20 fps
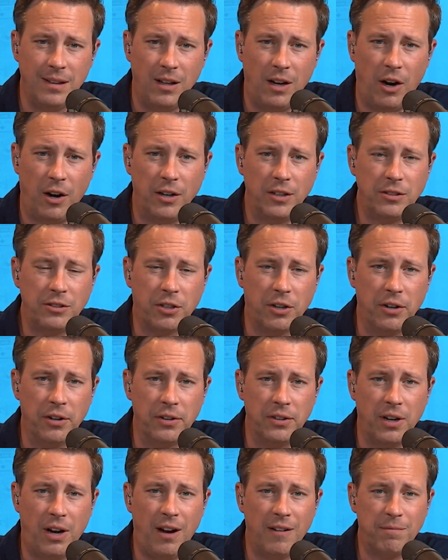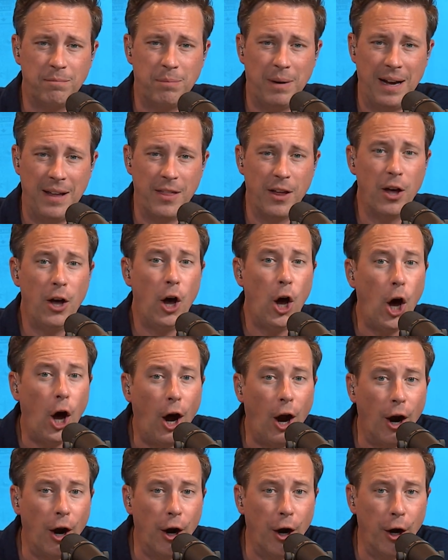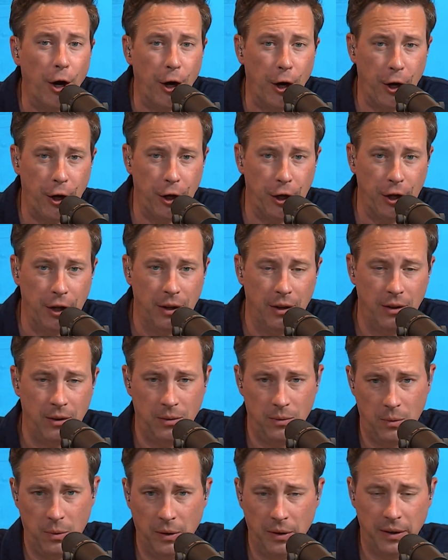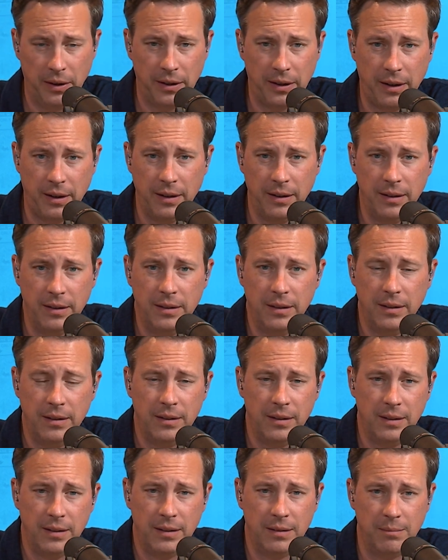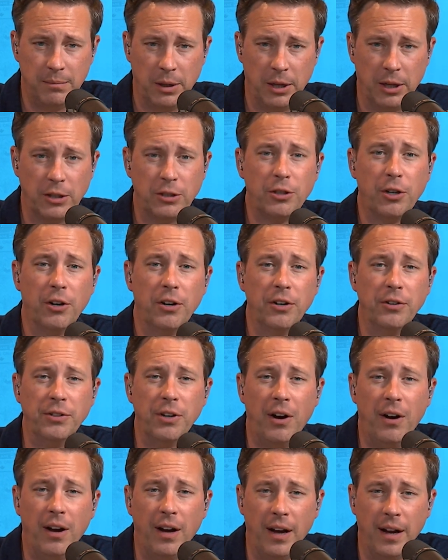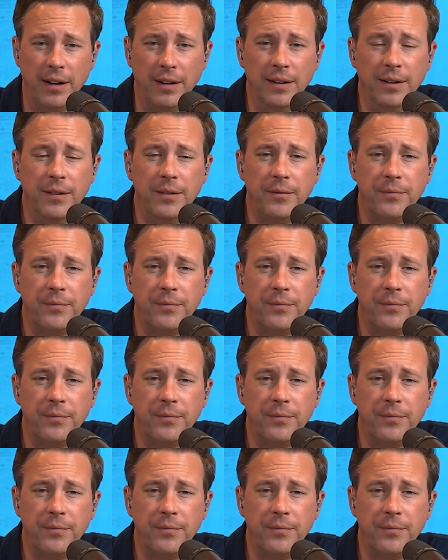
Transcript: aren't turned off by the hard work, but are turned on